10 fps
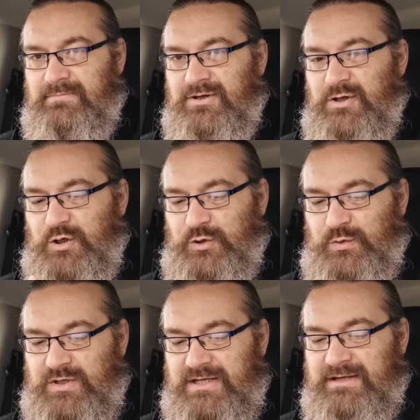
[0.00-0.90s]
But
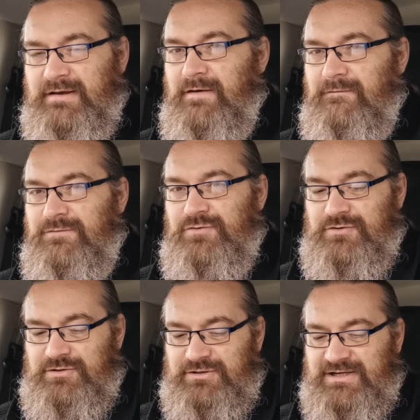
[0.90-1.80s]
Loki,
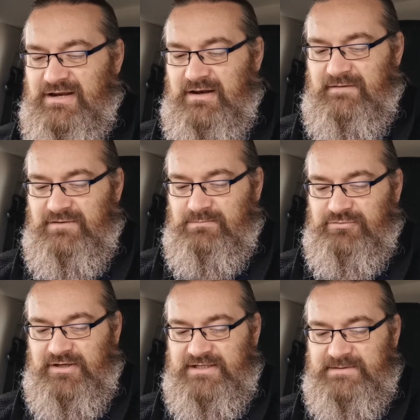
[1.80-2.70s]
Thor's clever
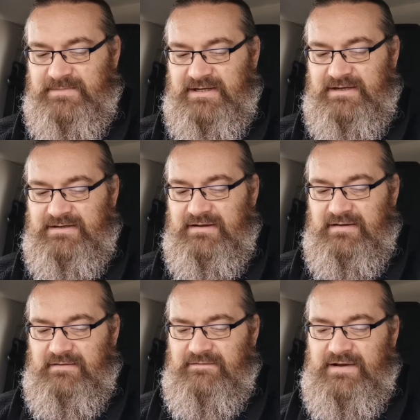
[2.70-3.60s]
bridesmaid,
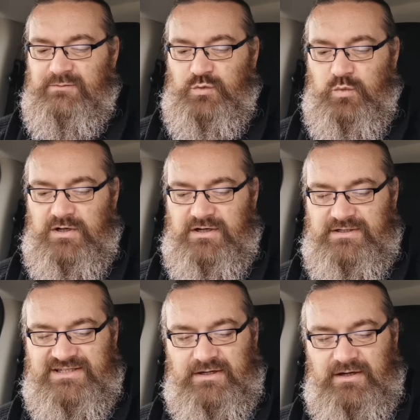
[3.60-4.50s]
found
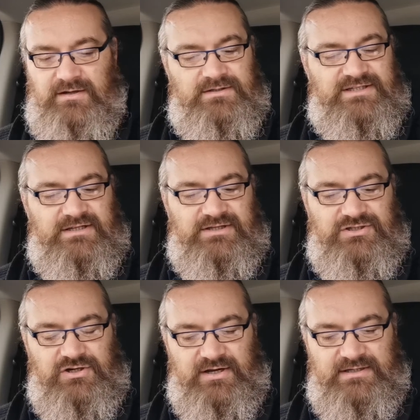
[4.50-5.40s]
words to answer the
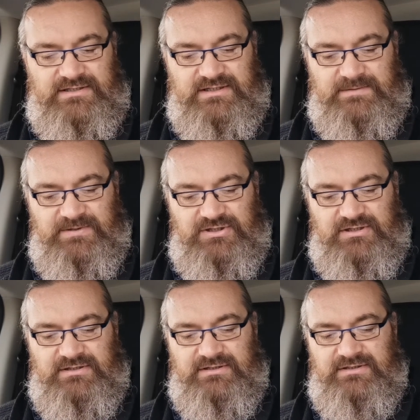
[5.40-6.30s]
giant's
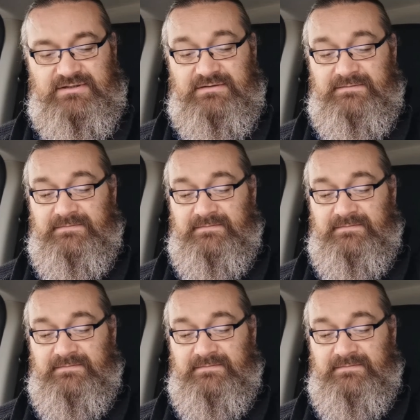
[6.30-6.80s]
suspicions.